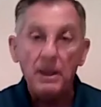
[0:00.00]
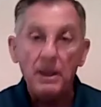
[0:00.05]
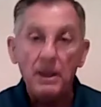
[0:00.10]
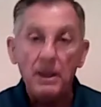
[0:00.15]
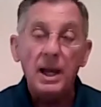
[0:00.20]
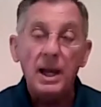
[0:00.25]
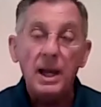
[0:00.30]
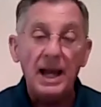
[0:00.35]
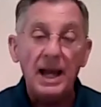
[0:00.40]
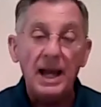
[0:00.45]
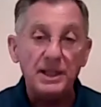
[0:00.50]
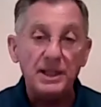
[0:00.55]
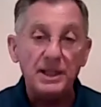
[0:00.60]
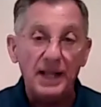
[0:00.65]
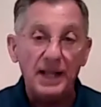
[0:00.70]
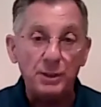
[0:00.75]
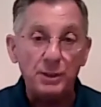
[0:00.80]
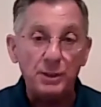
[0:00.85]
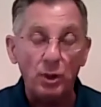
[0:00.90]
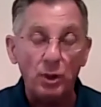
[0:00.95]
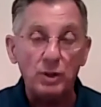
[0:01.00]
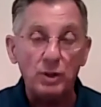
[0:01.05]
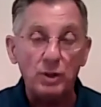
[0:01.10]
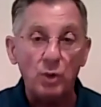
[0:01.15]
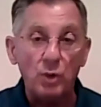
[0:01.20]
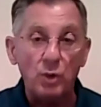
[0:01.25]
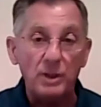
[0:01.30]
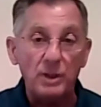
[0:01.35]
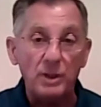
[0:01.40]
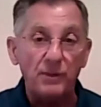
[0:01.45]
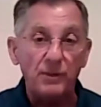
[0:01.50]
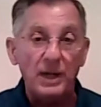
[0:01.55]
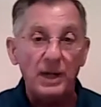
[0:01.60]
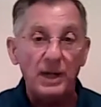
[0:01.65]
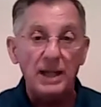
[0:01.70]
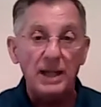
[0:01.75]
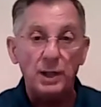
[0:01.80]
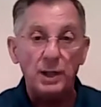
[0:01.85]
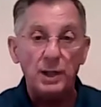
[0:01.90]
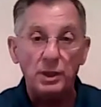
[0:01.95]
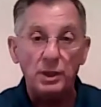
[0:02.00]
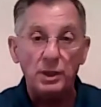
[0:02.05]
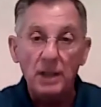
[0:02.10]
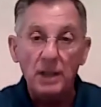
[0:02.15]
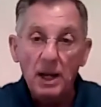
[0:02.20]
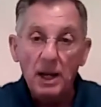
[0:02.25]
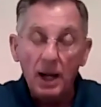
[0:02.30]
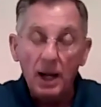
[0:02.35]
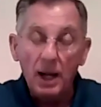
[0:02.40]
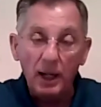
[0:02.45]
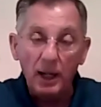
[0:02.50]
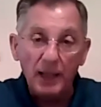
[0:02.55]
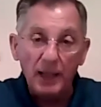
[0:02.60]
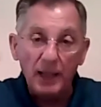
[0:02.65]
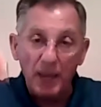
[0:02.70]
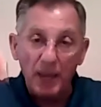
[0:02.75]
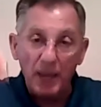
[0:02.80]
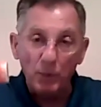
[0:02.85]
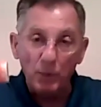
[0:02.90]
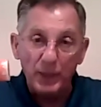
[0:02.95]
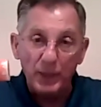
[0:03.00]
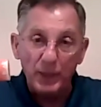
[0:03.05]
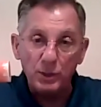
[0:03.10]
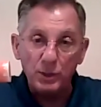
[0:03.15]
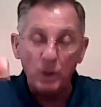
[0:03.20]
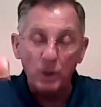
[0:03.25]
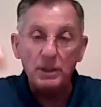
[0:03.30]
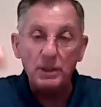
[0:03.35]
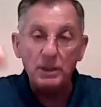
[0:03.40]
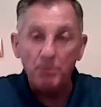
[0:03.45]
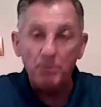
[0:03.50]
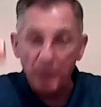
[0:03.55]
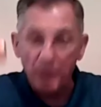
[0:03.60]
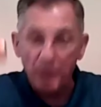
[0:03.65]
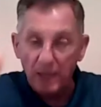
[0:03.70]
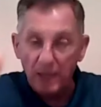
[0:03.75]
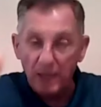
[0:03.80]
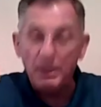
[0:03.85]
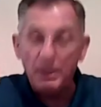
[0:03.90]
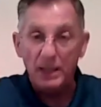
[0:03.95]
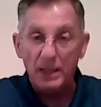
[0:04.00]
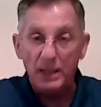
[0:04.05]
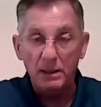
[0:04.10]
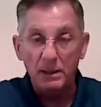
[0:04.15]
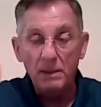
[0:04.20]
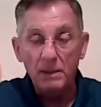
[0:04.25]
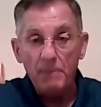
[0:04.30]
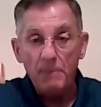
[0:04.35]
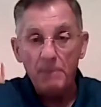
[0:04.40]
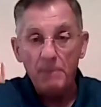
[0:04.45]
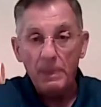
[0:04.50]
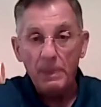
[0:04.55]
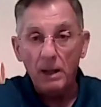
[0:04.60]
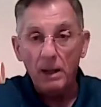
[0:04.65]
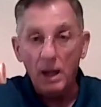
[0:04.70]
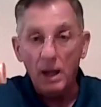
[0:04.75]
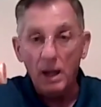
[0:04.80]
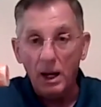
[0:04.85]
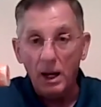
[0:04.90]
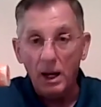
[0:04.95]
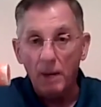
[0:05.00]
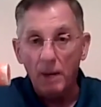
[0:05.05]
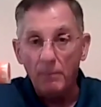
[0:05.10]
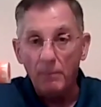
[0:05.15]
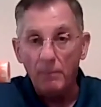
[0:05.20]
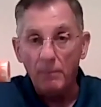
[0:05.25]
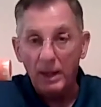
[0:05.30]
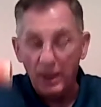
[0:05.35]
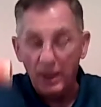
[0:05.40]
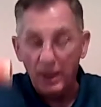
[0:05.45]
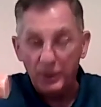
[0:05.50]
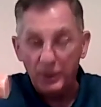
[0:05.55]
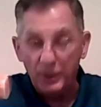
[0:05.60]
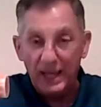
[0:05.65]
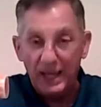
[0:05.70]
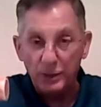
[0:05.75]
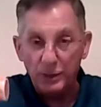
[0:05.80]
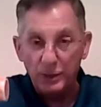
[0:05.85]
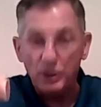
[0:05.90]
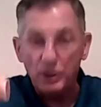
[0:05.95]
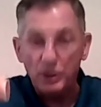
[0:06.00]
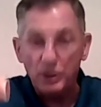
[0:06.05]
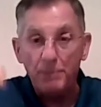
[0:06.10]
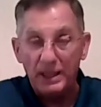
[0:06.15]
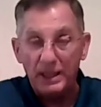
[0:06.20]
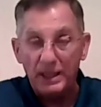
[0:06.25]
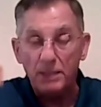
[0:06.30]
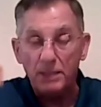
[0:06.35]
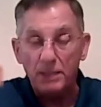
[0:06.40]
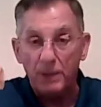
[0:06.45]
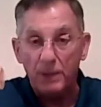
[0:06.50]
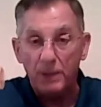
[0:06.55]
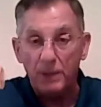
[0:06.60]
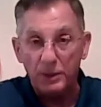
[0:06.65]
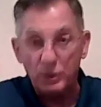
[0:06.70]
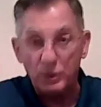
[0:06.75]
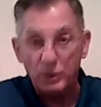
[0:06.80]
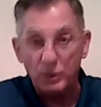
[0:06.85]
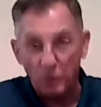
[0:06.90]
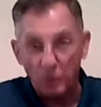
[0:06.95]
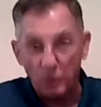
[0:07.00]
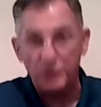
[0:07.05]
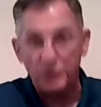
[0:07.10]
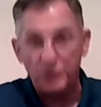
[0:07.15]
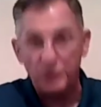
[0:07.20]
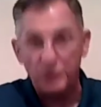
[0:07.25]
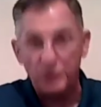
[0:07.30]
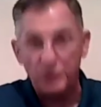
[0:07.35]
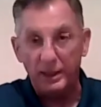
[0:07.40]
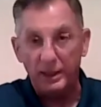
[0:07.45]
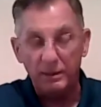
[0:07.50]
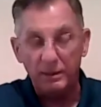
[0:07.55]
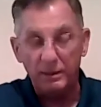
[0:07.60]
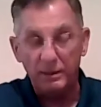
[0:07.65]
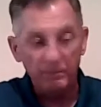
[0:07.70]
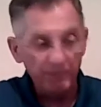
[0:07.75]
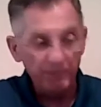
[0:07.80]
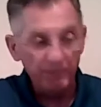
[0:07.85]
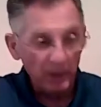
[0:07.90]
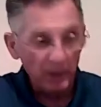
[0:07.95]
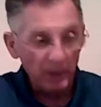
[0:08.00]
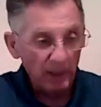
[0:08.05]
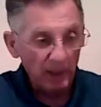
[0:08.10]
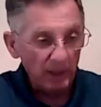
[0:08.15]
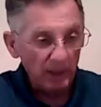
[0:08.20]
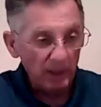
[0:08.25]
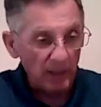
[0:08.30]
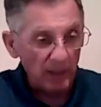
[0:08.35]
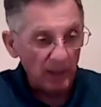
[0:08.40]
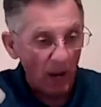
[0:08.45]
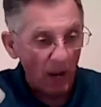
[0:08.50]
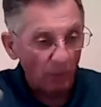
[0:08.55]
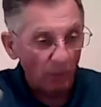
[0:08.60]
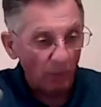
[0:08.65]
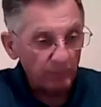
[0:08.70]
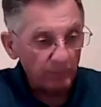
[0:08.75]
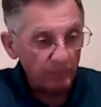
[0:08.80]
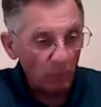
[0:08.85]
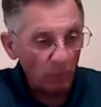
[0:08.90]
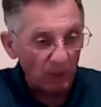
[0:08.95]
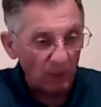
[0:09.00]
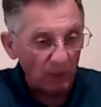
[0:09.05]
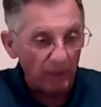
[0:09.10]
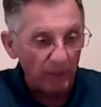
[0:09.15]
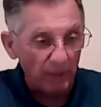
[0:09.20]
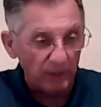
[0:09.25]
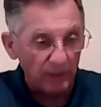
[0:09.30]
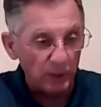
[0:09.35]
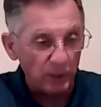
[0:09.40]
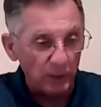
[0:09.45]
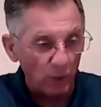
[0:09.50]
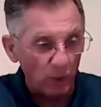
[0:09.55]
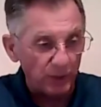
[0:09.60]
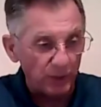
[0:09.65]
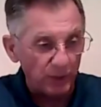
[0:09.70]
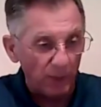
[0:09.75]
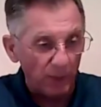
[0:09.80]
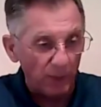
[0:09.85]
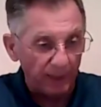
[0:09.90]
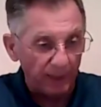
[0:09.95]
As an external source of radiation, a gamma ray source may be a health hazard depending upon the source strength. Now, what about the source strength?